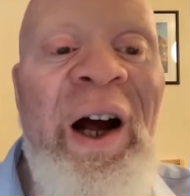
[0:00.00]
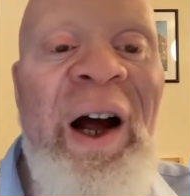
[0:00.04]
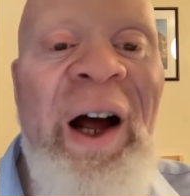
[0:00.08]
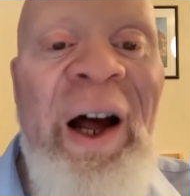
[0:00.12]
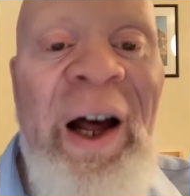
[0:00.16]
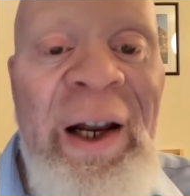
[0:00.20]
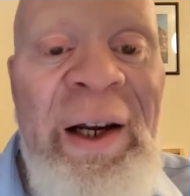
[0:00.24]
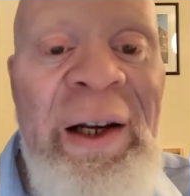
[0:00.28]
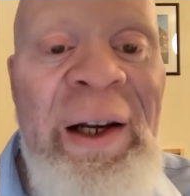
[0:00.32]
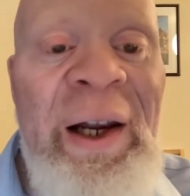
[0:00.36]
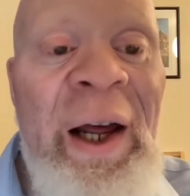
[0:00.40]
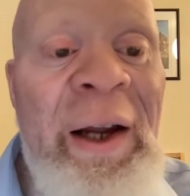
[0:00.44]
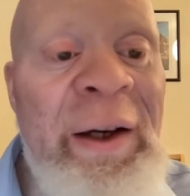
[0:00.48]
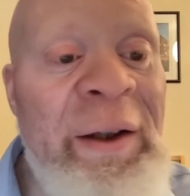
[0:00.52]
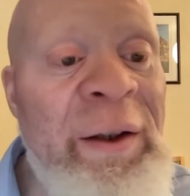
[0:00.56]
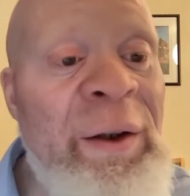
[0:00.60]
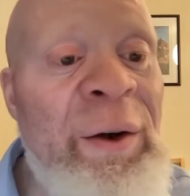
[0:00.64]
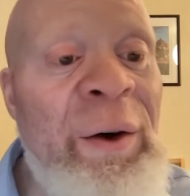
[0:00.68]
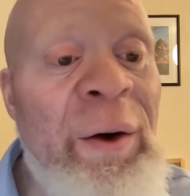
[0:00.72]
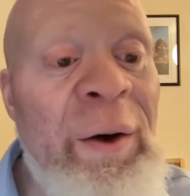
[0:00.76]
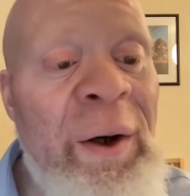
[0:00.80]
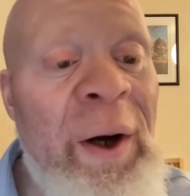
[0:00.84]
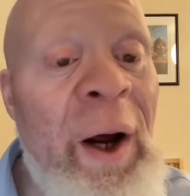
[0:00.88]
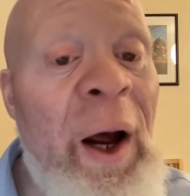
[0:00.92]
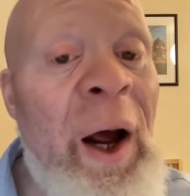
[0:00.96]
I like
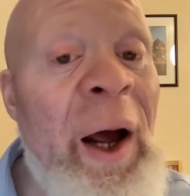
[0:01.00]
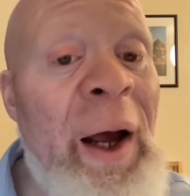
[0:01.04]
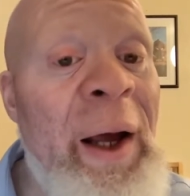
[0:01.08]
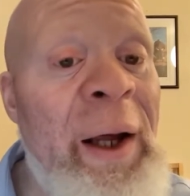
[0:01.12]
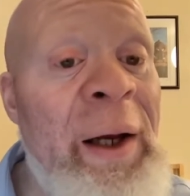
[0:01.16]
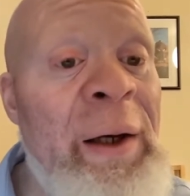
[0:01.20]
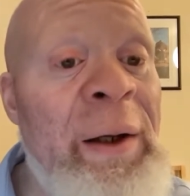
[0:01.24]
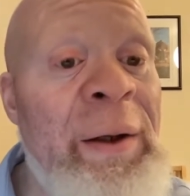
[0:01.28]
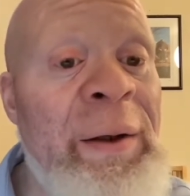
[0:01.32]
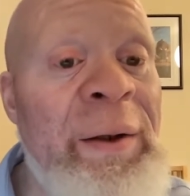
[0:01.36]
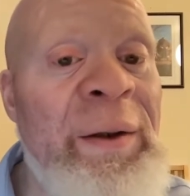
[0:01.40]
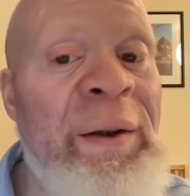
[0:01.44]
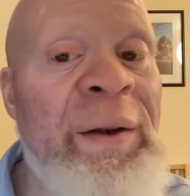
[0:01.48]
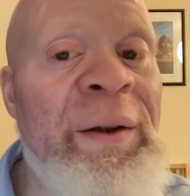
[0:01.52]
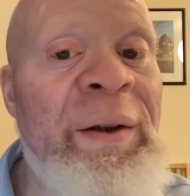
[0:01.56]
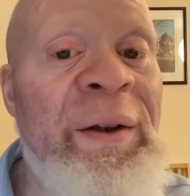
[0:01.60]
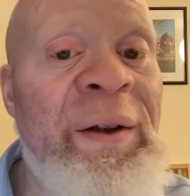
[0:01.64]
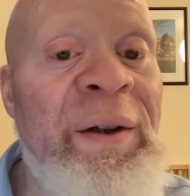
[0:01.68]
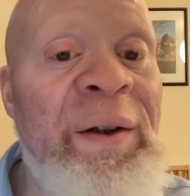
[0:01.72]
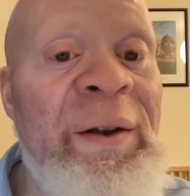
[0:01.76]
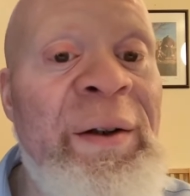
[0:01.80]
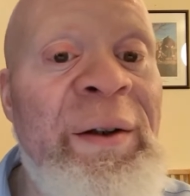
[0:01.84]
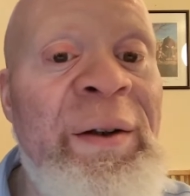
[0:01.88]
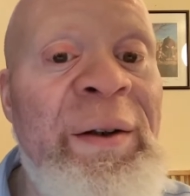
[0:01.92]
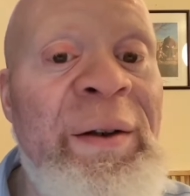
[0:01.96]
Kong Island.
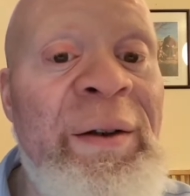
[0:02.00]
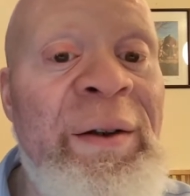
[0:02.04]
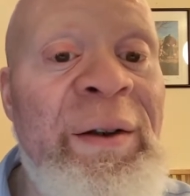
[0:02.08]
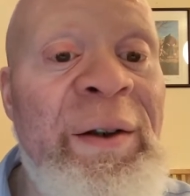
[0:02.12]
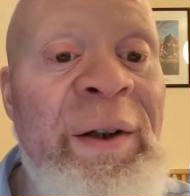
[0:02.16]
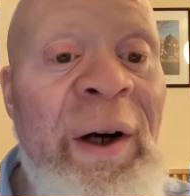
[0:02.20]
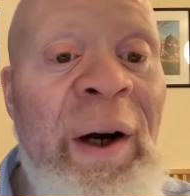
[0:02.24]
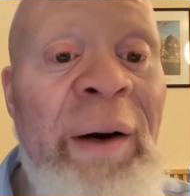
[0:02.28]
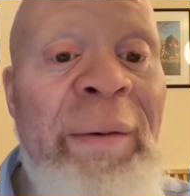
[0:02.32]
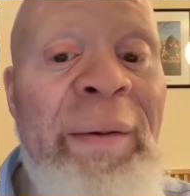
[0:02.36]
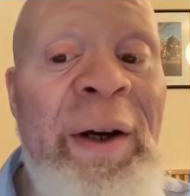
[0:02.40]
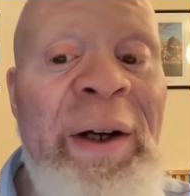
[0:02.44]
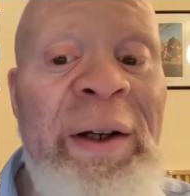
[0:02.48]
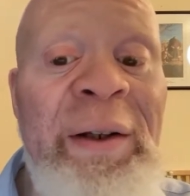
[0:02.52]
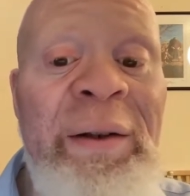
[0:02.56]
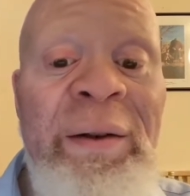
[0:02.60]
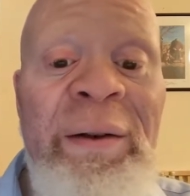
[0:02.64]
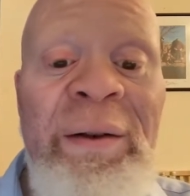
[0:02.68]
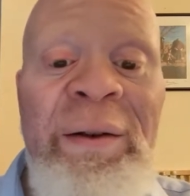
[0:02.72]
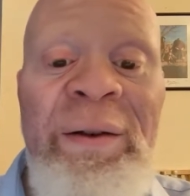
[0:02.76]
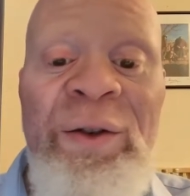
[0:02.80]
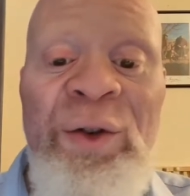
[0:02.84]
You know what I mean?